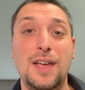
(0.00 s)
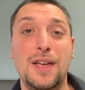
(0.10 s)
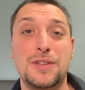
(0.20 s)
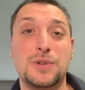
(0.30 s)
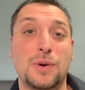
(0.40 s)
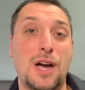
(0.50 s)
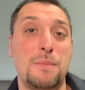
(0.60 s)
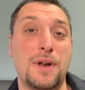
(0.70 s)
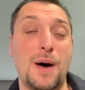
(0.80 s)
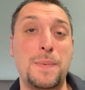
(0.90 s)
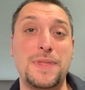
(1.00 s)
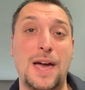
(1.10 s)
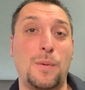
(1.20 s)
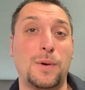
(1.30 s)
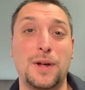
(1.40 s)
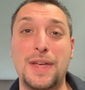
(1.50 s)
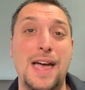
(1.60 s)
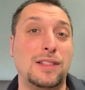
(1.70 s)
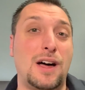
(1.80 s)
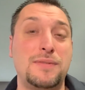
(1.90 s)
So coming up in that world, I
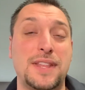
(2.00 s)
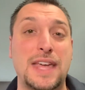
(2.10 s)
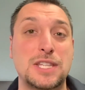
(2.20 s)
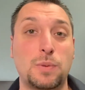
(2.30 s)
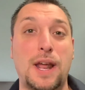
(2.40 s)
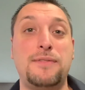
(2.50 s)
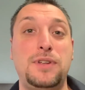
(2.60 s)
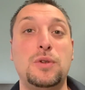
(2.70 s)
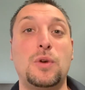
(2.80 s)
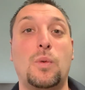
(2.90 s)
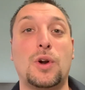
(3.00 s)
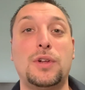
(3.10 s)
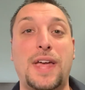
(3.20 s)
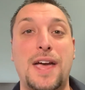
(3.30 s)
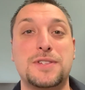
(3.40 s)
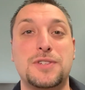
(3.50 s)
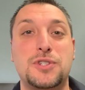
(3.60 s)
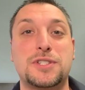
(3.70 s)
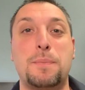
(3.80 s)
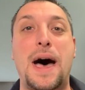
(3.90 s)
loved it. That's what I viewed the world as, is
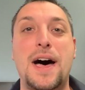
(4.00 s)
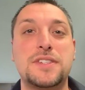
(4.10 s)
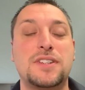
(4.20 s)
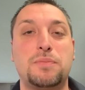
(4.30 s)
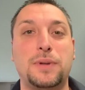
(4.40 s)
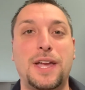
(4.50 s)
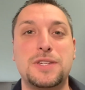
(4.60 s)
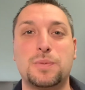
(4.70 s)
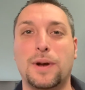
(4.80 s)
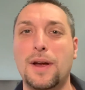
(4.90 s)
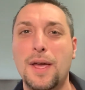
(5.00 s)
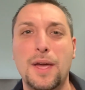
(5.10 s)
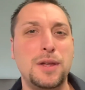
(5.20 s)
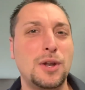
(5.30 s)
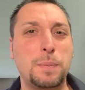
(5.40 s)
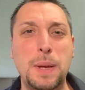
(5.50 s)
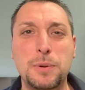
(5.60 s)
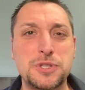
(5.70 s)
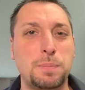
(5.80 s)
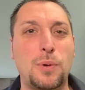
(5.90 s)
just a positive place where, people
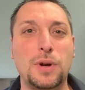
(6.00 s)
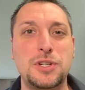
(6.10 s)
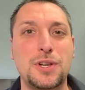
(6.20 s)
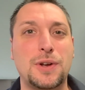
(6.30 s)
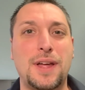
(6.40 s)
support each other.